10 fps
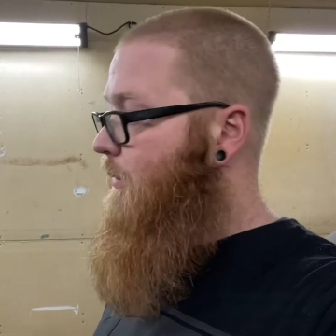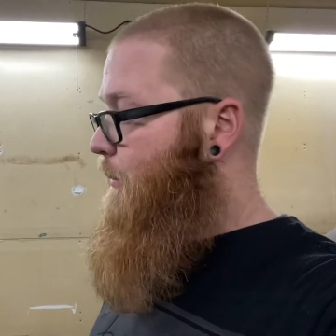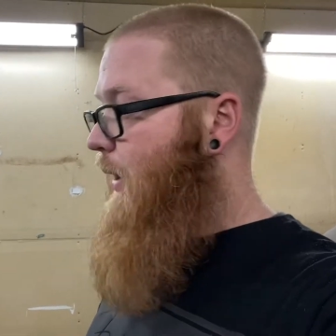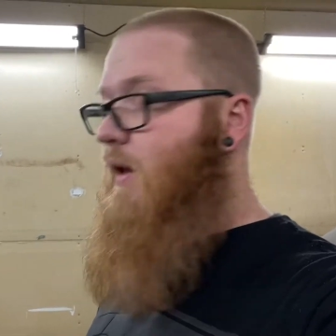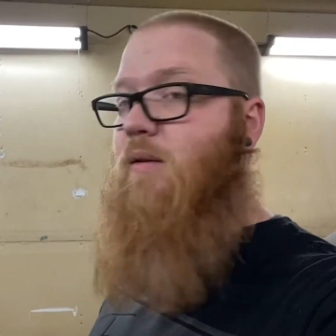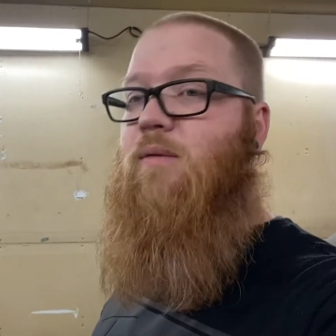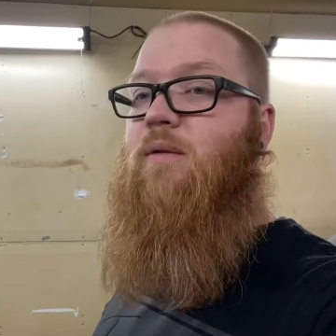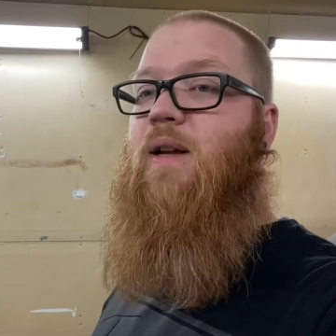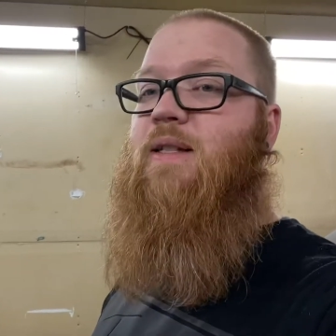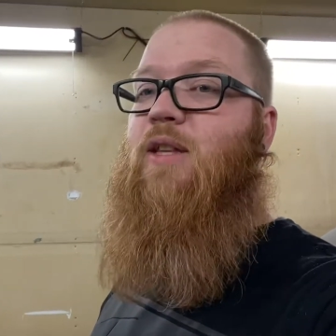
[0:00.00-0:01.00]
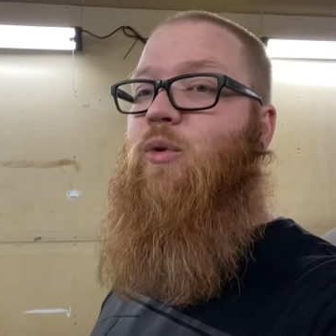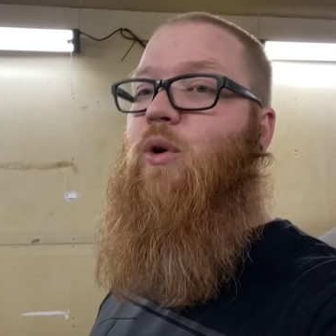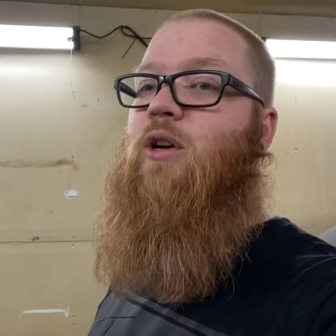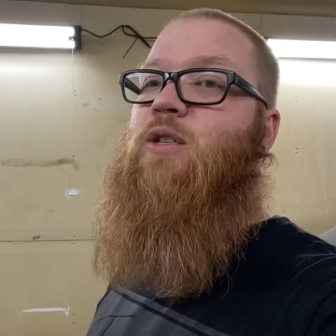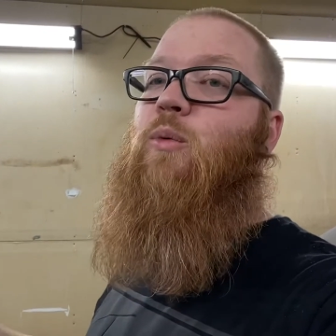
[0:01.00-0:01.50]
but it's in the
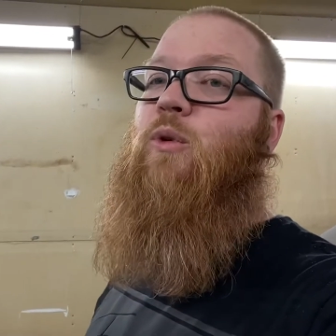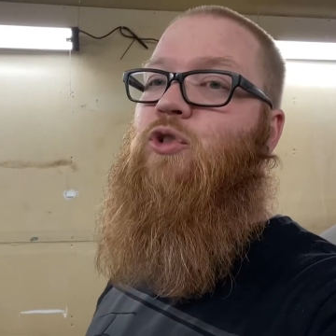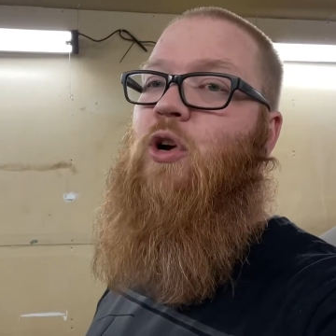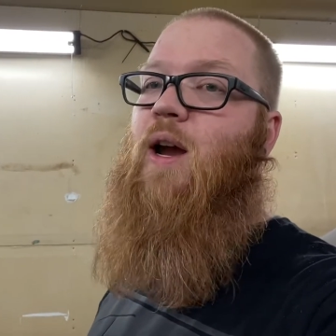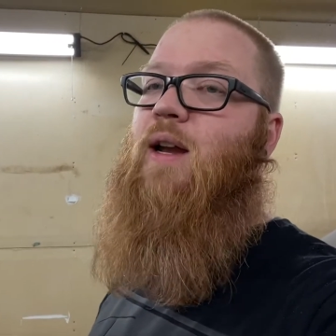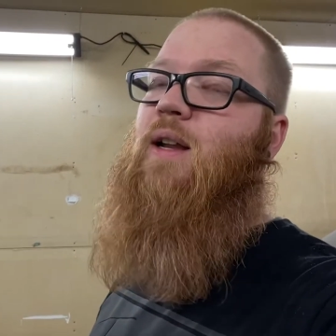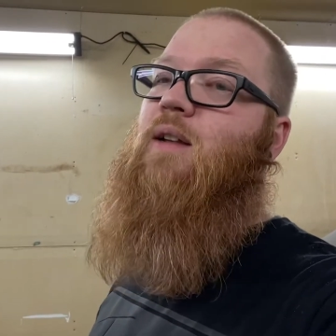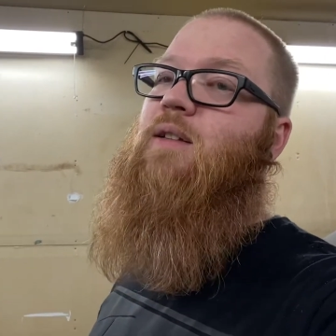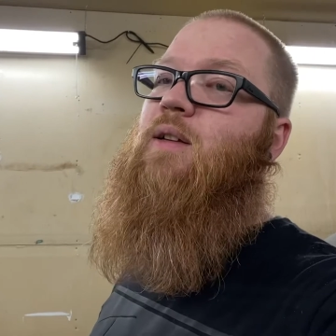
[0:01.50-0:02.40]
works. We're trying it.